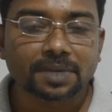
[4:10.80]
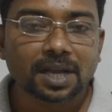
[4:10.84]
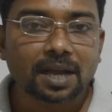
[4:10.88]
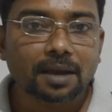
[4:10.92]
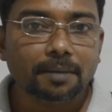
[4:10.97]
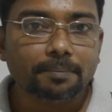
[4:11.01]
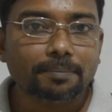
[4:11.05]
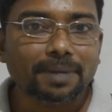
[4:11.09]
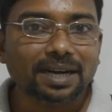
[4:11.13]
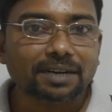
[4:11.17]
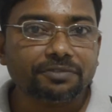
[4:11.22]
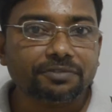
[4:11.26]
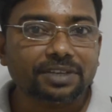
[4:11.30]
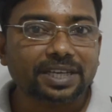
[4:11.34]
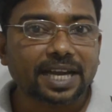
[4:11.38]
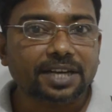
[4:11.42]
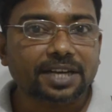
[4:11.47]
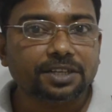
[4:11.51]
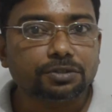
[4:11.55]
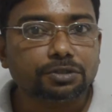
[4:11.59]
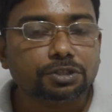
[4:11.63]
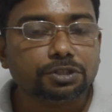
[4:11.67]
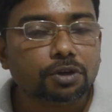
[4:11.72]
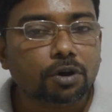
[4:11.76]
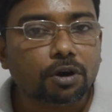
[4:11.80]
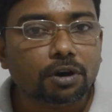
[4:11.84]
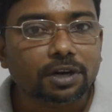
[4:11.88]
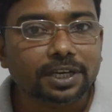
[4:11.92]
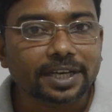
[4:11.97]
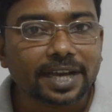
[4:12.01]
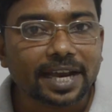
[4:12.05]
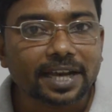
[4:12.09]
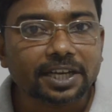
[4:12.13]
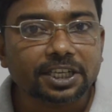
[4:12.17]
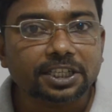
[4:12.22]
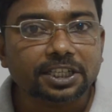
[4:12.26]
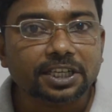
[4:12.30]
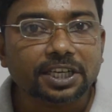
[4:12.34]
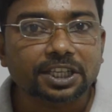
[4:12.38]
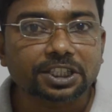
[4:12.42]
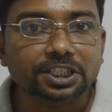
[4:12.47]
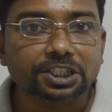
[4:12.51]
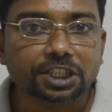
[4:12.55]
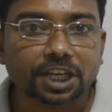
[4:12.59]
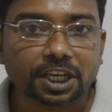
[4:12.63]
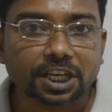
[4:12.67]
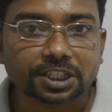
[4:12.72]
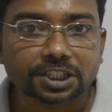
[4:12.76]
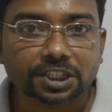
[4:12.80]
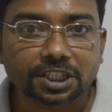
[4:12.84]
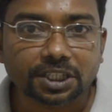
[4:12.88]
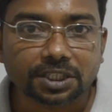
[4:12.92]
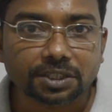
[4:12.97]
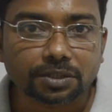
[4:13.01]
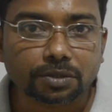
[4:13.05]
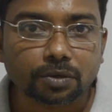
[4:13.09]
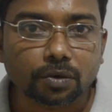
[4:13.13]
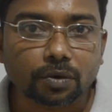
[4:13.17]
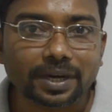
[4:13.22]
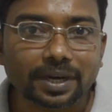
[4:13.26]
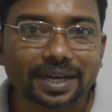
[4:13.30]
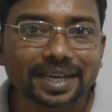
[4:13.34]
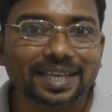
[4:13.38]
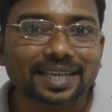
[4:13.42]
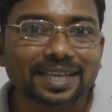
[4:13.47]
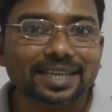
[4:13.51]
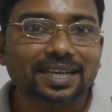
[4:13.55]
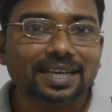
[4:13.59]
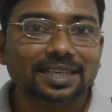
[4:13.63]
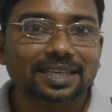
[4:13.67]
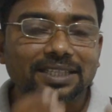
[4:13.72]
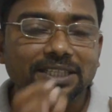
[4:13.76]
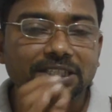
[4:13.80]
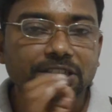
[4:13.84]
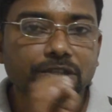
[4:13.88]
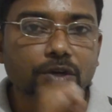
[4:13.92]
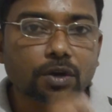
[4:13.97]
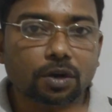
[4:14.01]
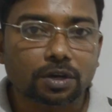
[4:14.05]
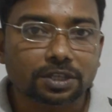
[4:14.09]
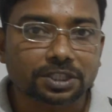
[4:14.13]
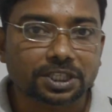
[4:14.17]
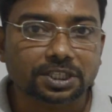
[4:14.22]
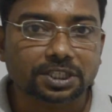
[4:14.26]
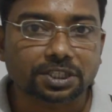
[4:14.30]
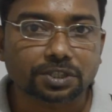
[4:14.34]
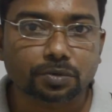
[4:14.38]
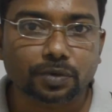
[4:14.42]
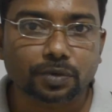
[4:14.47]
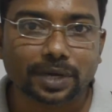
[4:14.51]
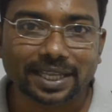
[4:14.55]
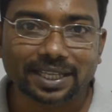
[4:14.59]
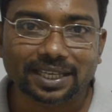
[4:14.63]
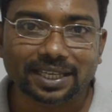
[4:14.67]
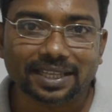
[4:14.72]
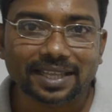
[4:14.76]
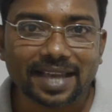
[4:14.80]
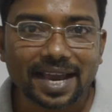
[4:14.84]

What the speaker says: But we can use coordinating conjunction to link these clauses together.